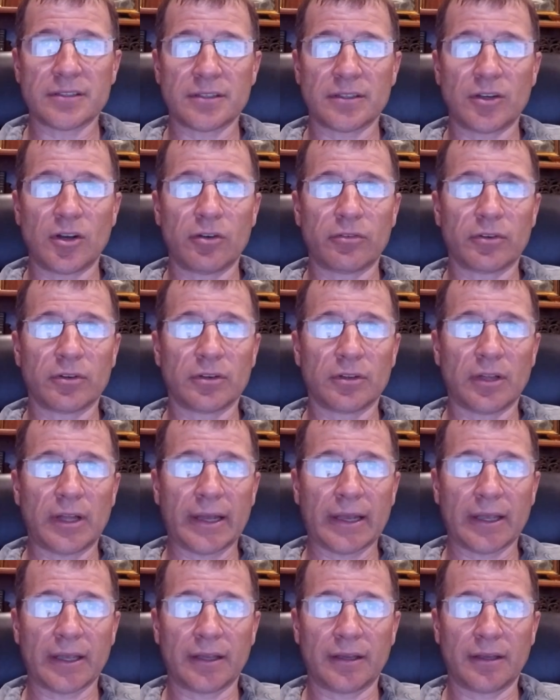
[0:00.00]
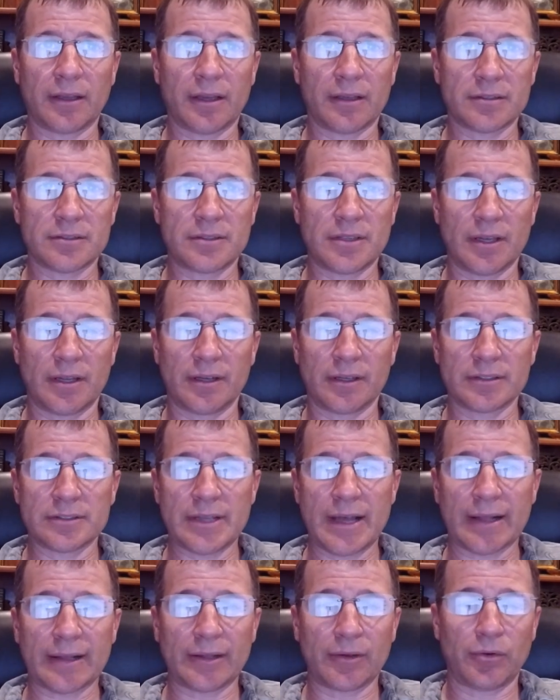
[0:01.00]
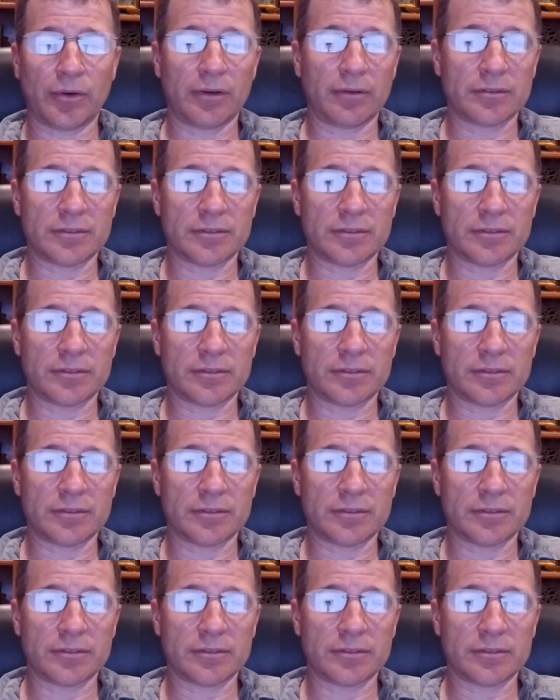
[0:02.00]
it over like it has done exactly what